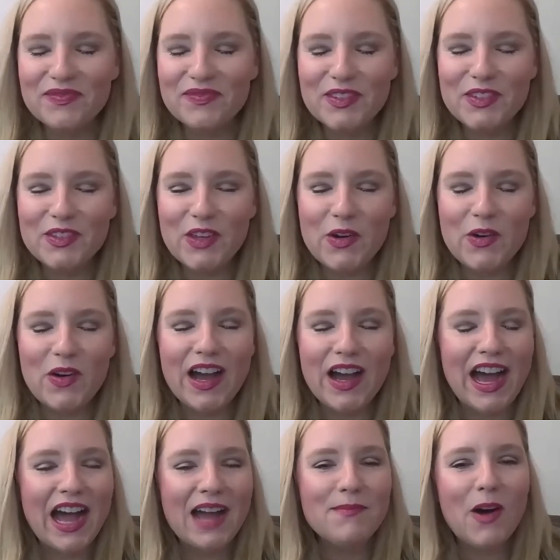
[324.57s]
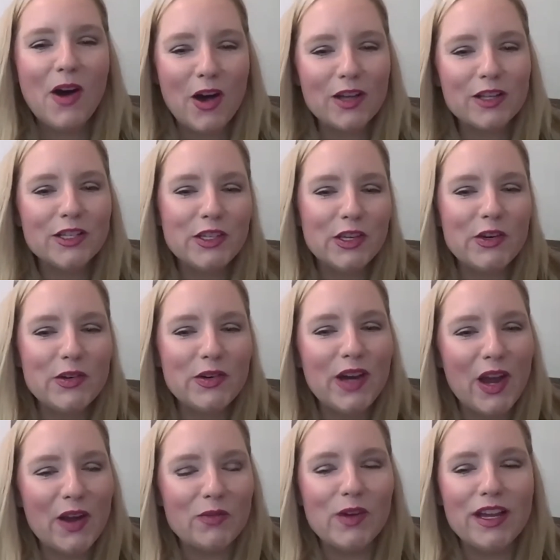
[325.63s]
So I'm also
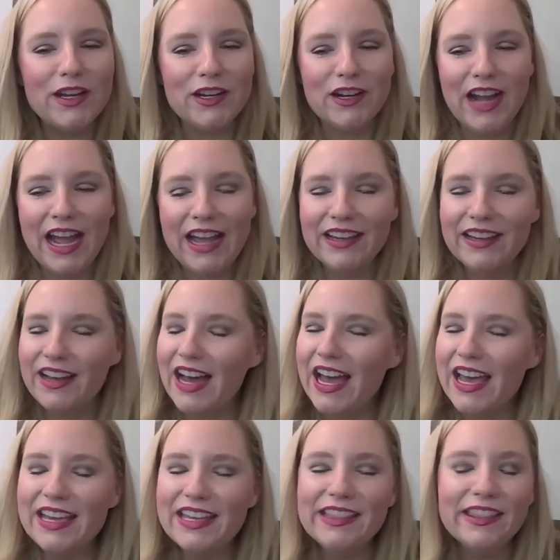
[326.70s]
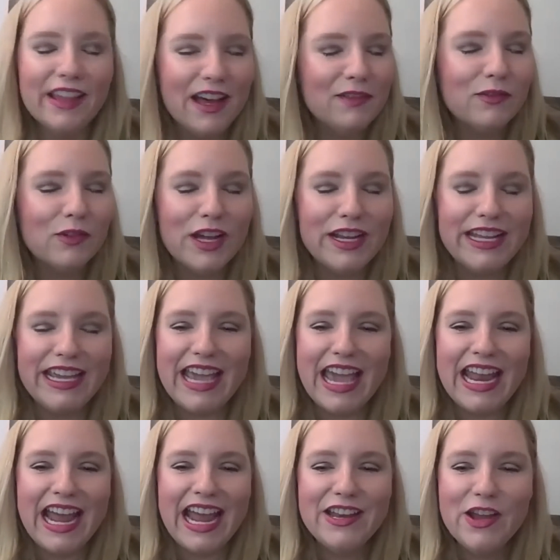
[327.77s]
a runner. I love running,
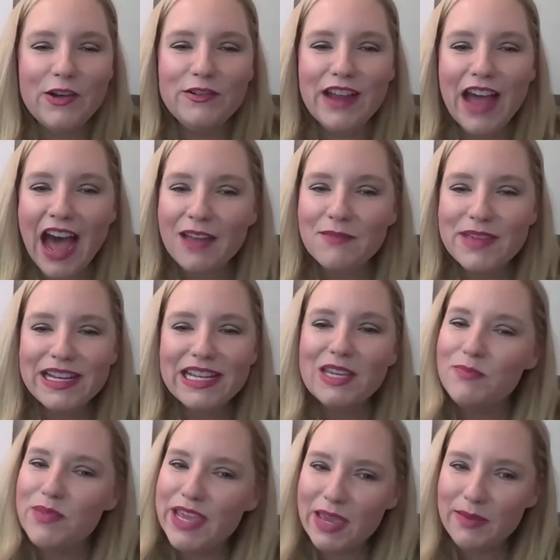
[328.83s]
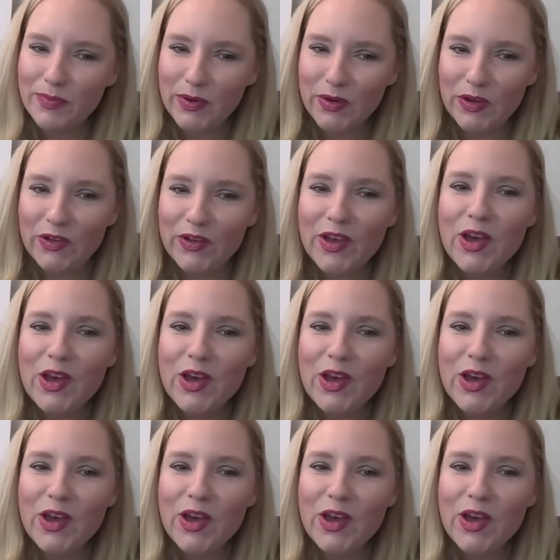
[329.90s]
and I know not many people